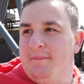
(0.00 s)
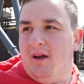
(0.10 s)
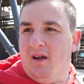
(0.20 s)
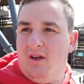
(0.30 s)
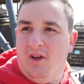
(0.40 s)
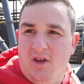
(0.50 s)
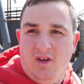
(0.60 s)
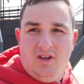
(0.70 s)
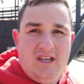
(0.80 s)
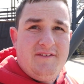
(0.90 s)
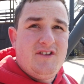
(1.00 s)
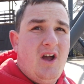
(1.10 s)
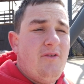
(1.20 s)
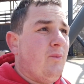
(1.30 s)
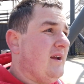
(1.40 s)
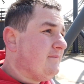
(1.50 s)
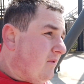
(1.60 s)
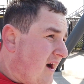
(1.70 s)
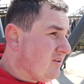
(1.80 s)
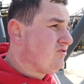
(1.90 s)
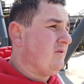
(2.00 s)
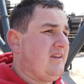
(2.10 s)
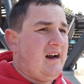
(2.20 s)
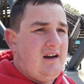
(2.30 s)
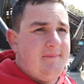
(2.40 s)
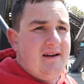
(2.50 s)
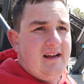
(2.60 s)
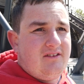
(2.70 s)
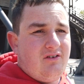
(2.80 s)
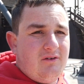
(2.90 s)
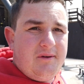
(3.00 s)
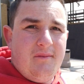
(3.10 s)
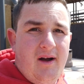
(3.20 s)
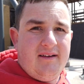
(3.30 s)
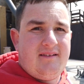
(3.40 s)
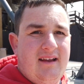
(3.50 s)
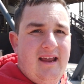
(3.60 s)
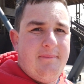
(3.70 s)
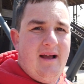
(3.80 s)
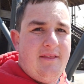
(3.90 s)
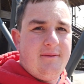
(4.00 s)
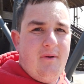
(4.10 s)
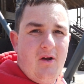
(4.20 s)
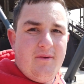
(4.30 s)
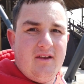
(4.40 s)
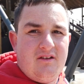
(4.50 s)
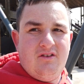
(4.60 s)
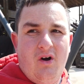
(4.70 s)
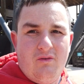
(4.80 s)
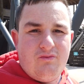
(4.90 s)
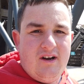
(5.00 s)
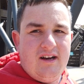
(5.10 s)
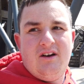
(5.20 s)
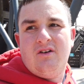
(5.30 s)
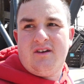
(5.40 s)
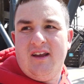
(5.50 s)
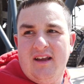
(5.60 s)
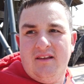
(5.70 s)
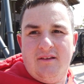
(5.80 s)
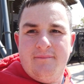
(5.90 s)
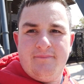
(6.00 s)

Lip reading: But you never know, the wind might drop down a little bit later on and we might see it, but at the moment it's not really looking